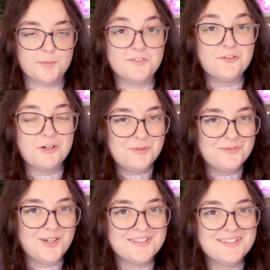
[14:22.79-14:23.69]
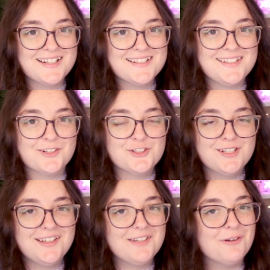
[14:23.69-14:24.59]
Before I move on to the next
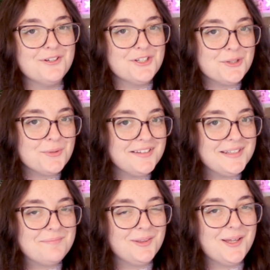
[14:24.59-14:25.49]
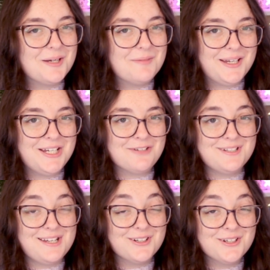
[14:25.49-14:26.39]
section, I wanted to quickly plug my
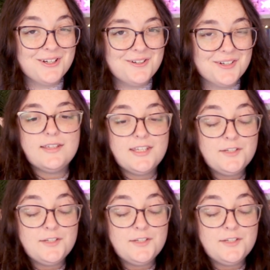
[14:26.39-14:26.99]
creator code.